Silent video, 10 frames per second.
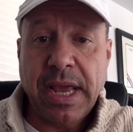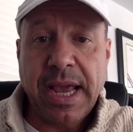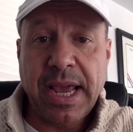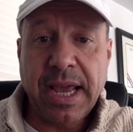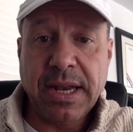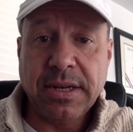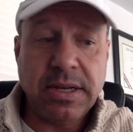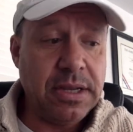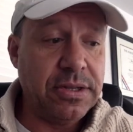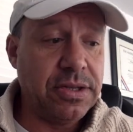
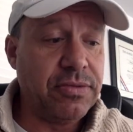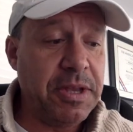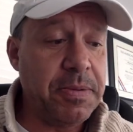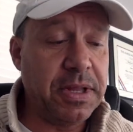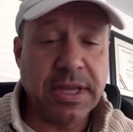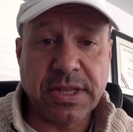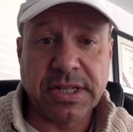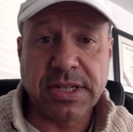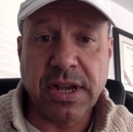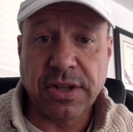And so typically
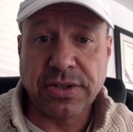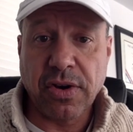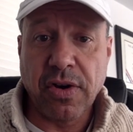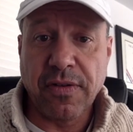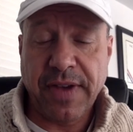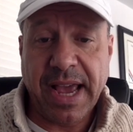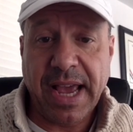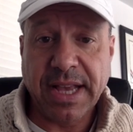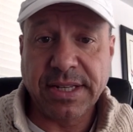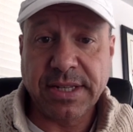this starts off
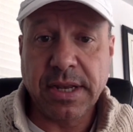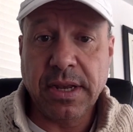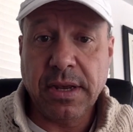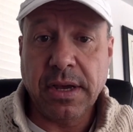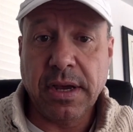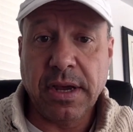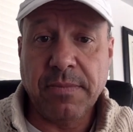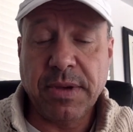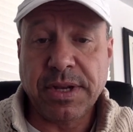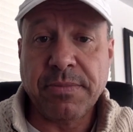as
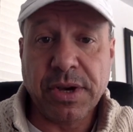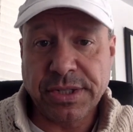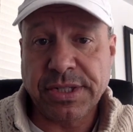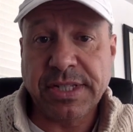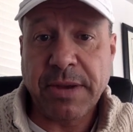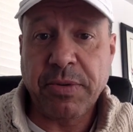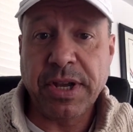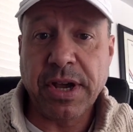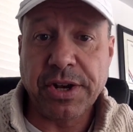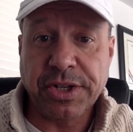um, an emergency temporary
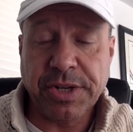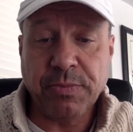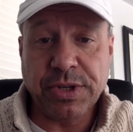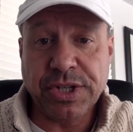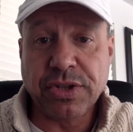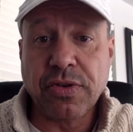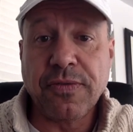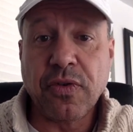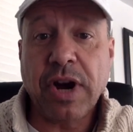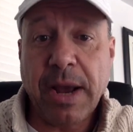guardianship, which is good
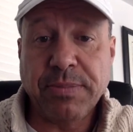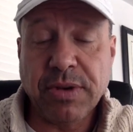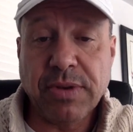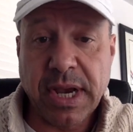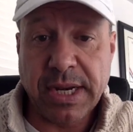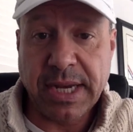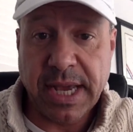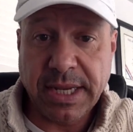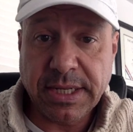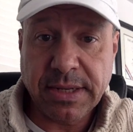for up to 90
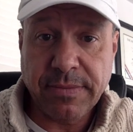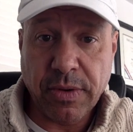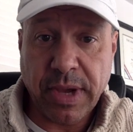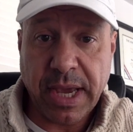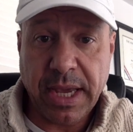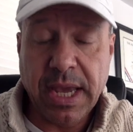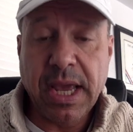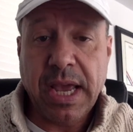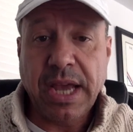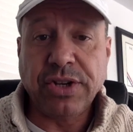days, okay?
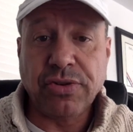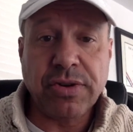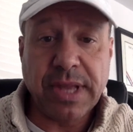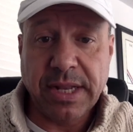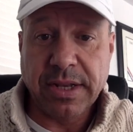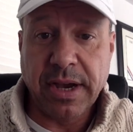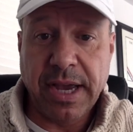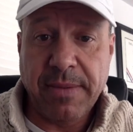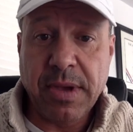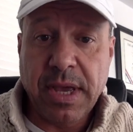And during that
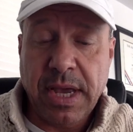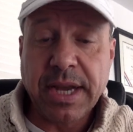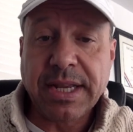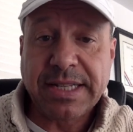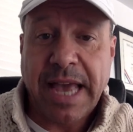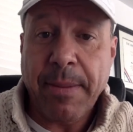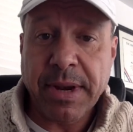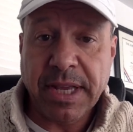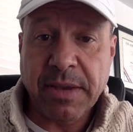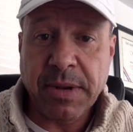time, an
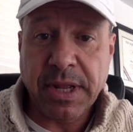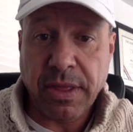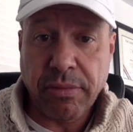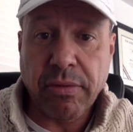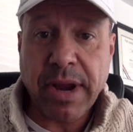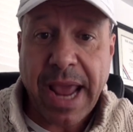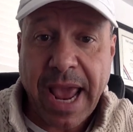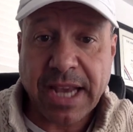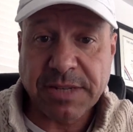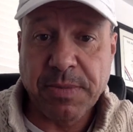examining committee, three
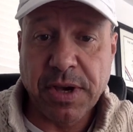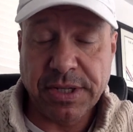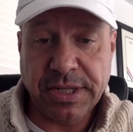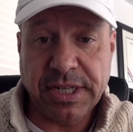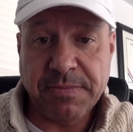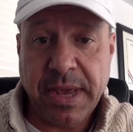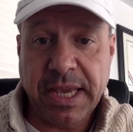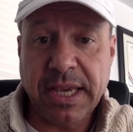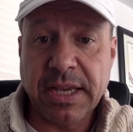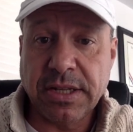experts, is
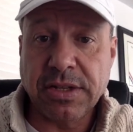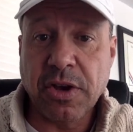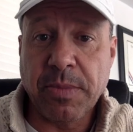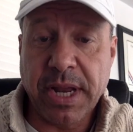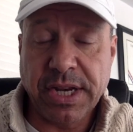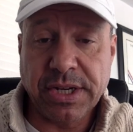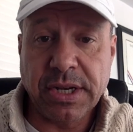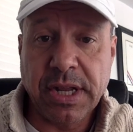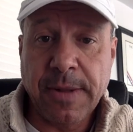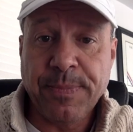making a
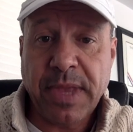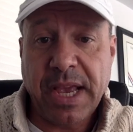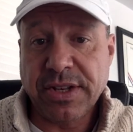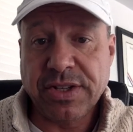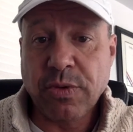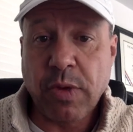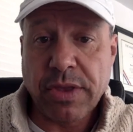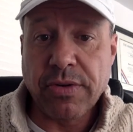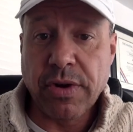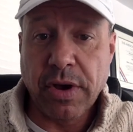determination as to
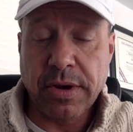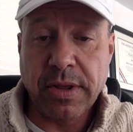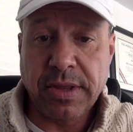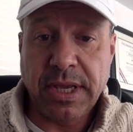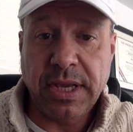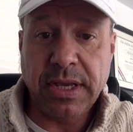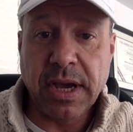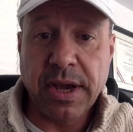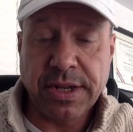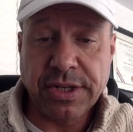whether or not the
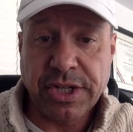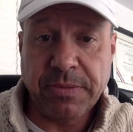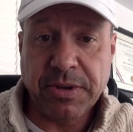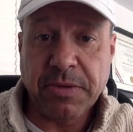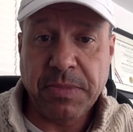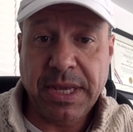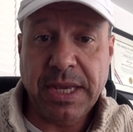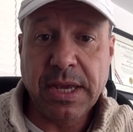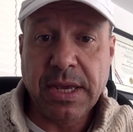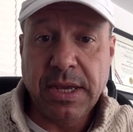guardianship can
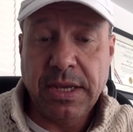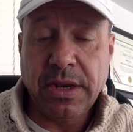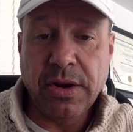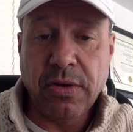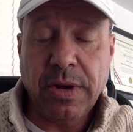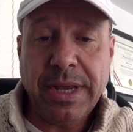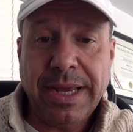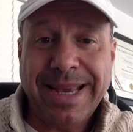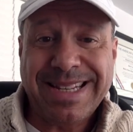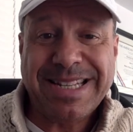be, you know,
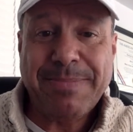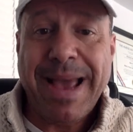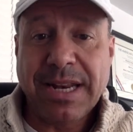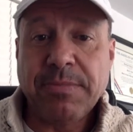expanded